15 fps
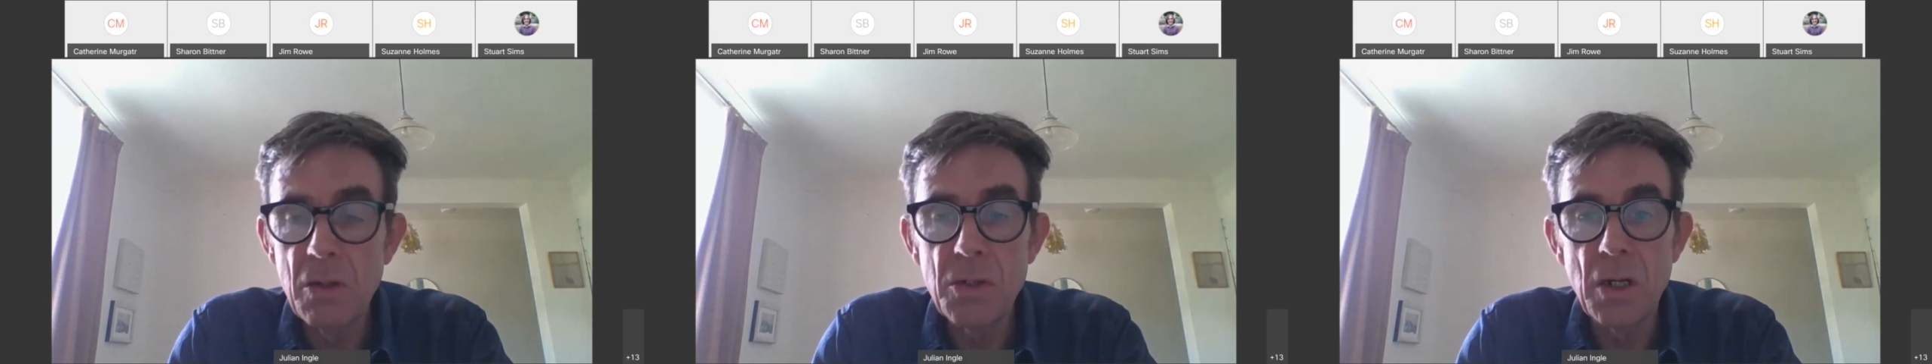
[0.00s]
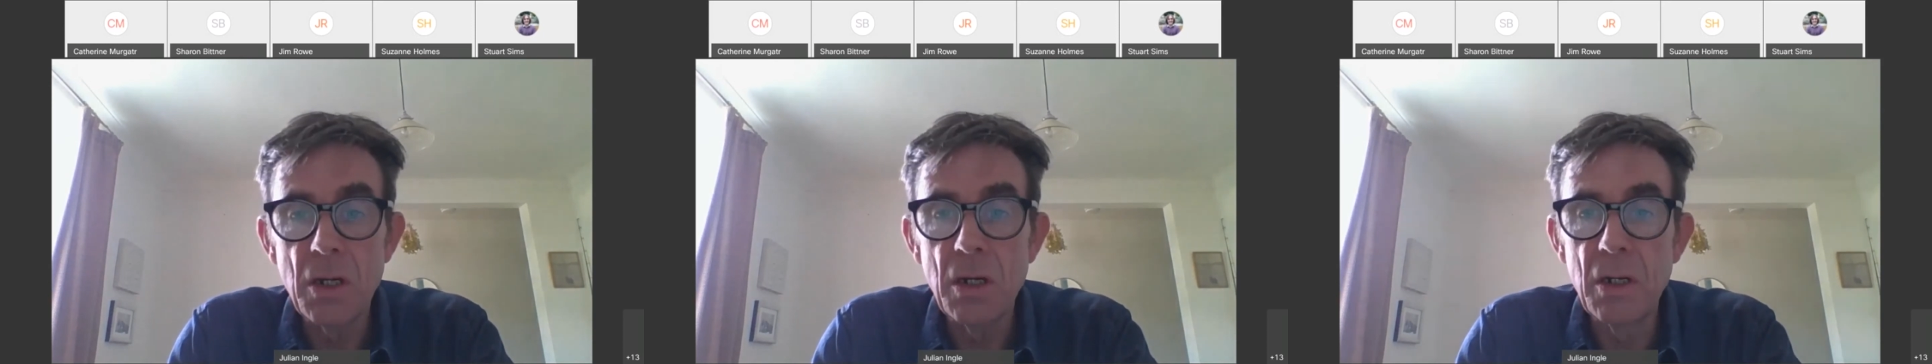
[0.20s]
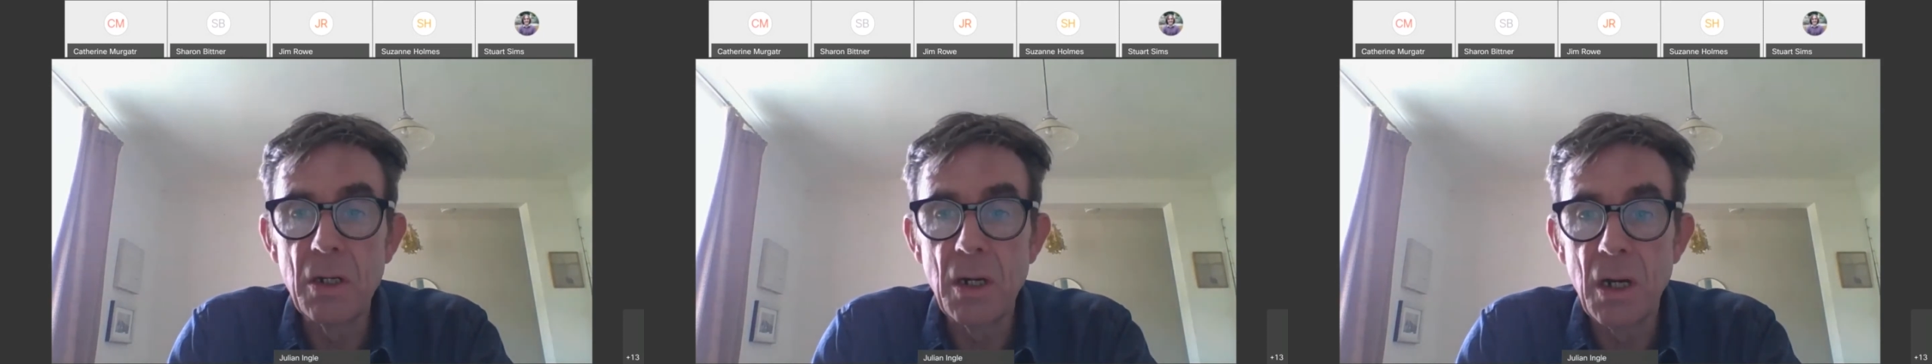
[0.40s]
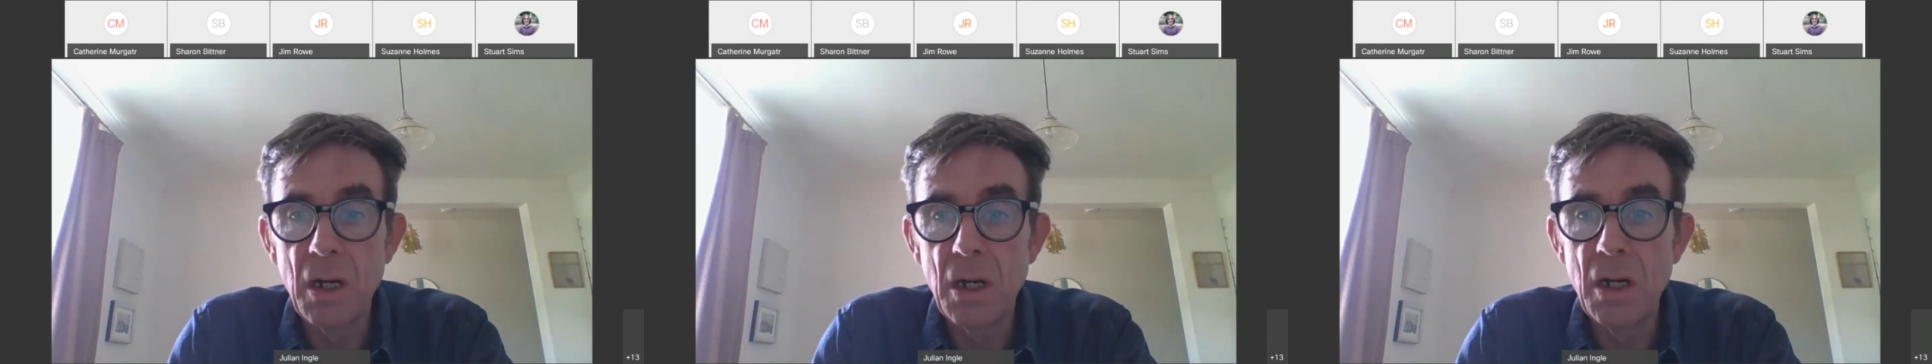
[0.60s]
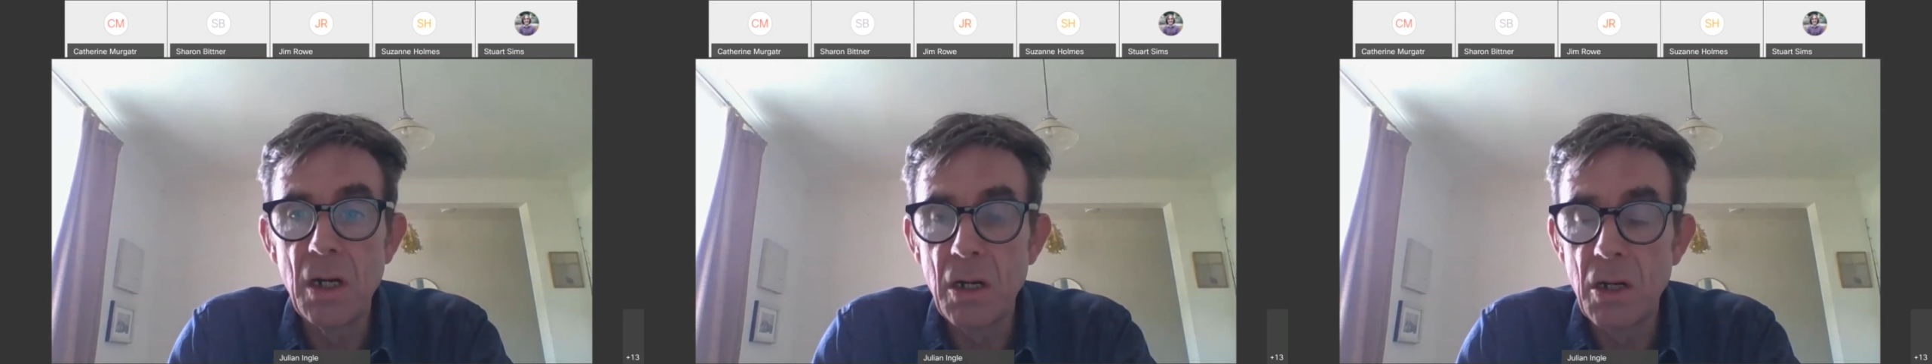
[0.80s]

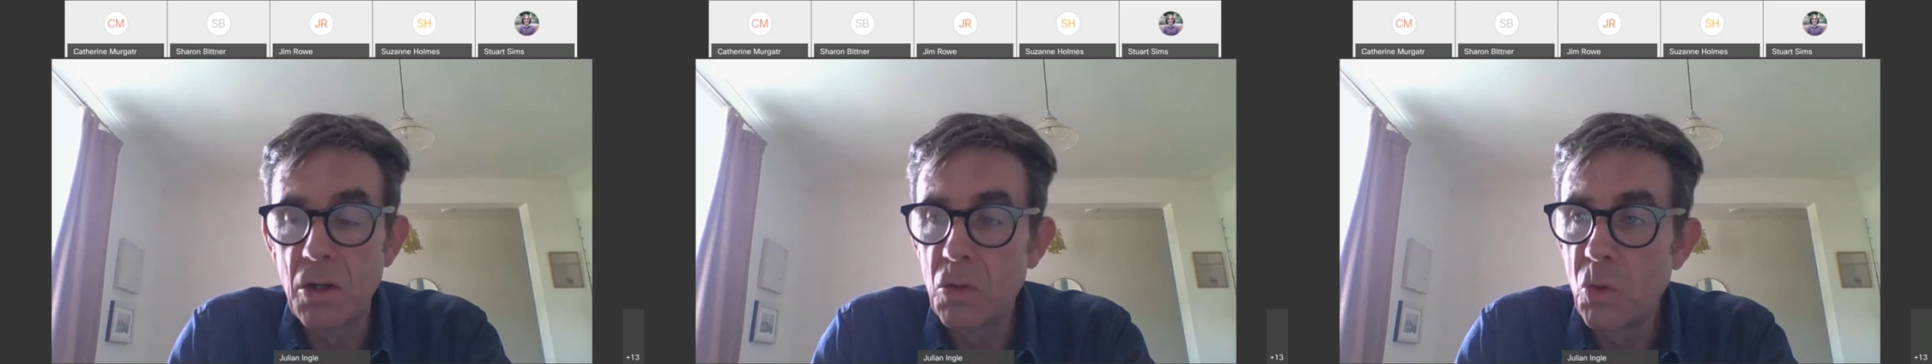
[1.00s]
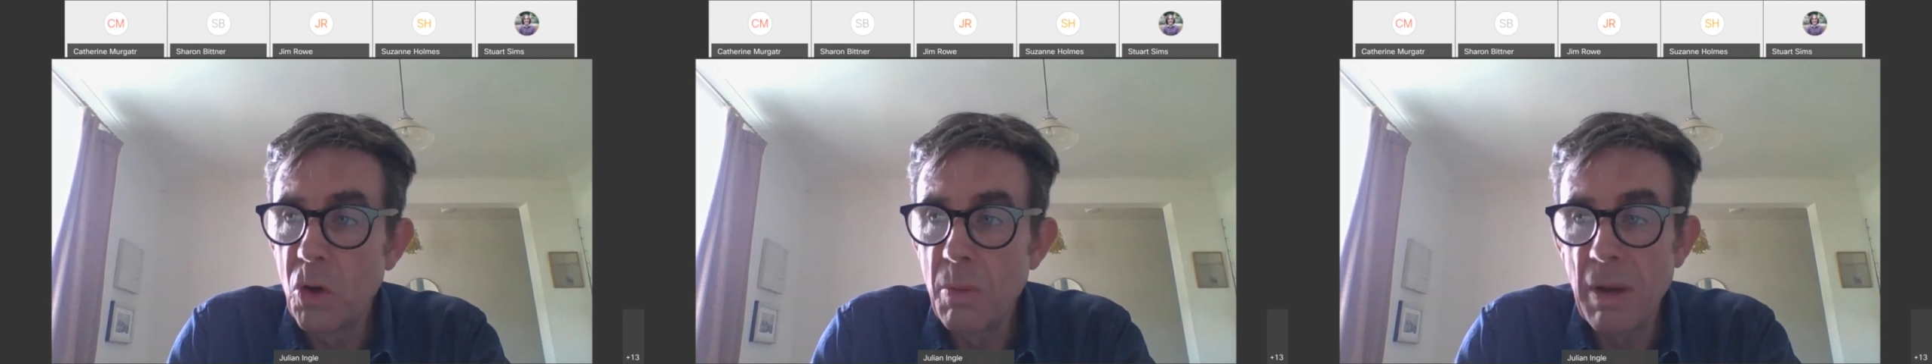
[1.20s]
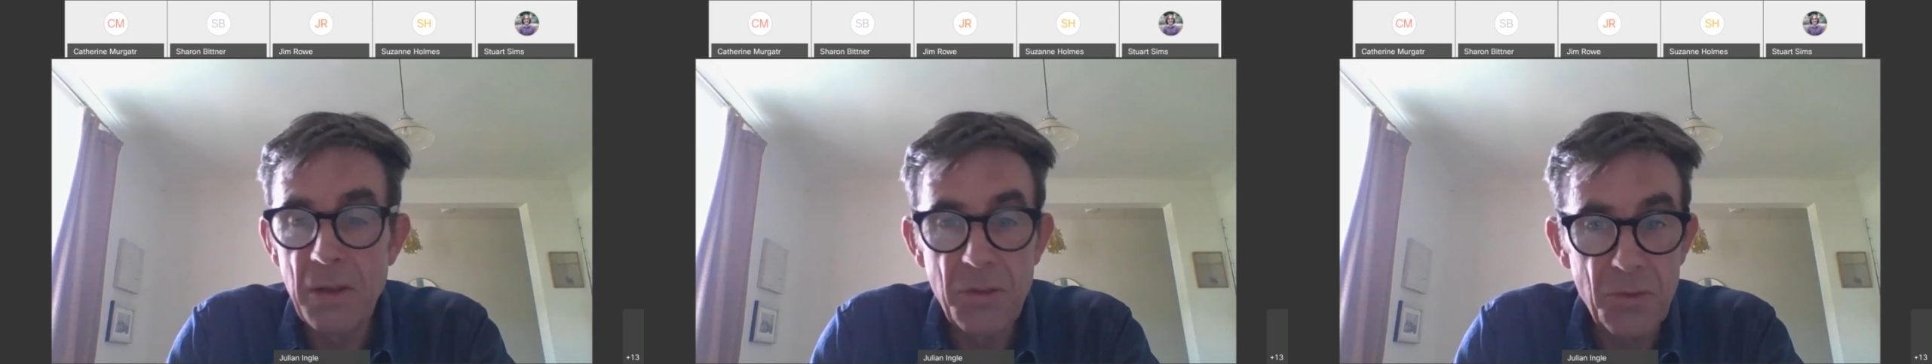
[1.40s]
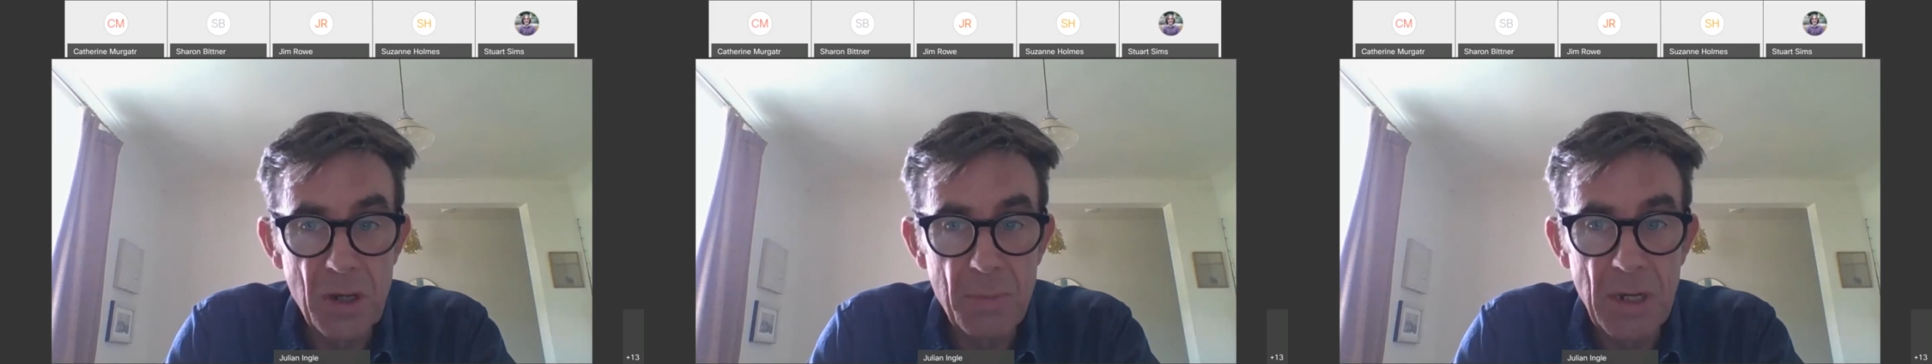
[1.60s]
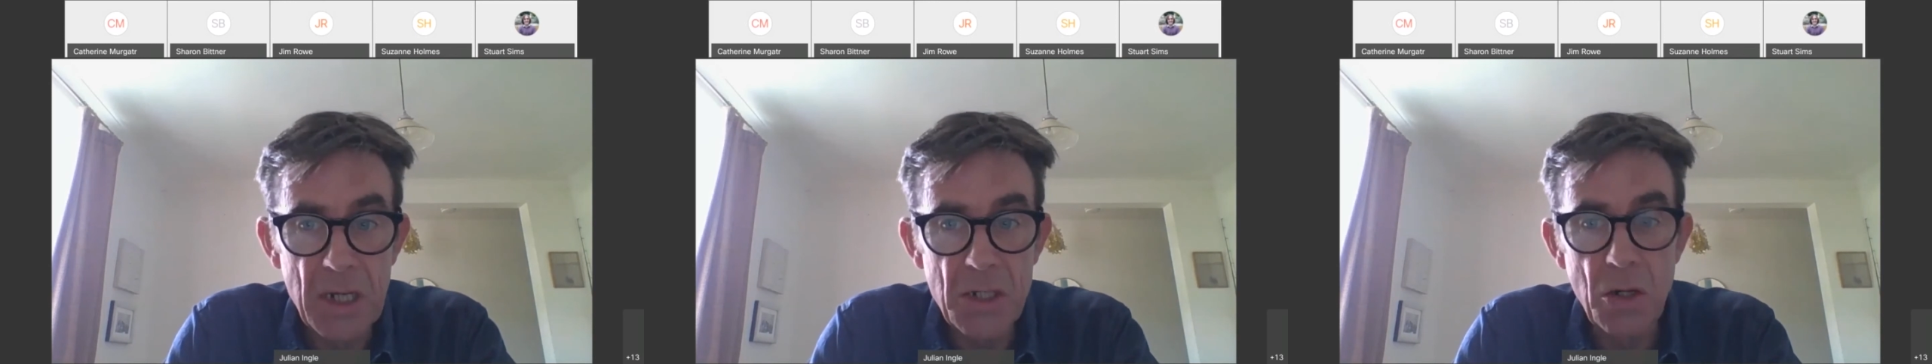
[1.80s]
are all about 3
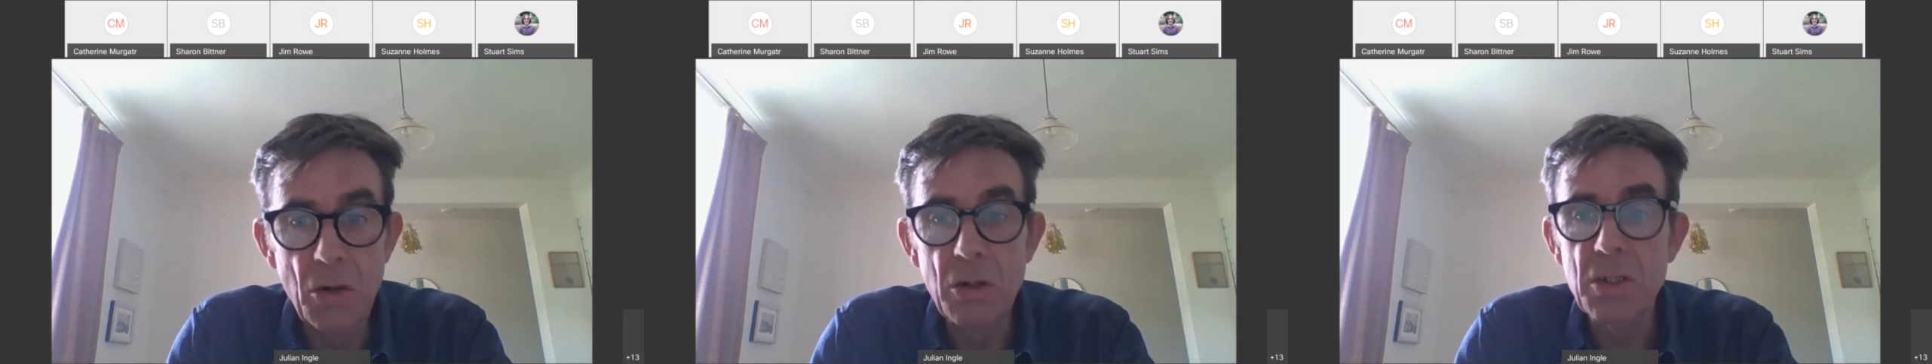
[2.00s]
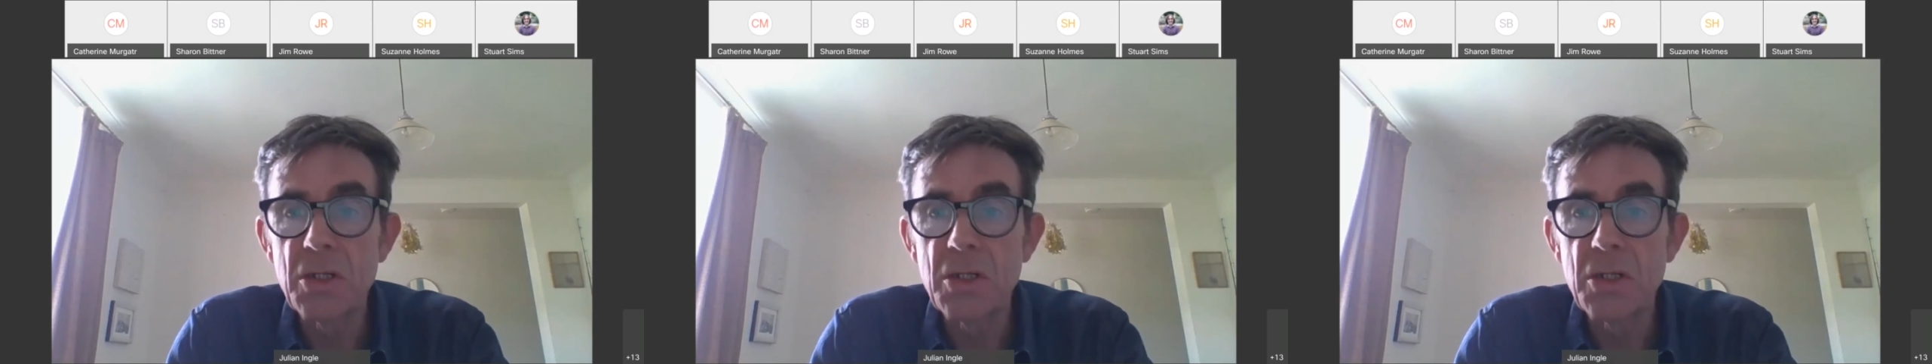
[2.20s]
minutes long,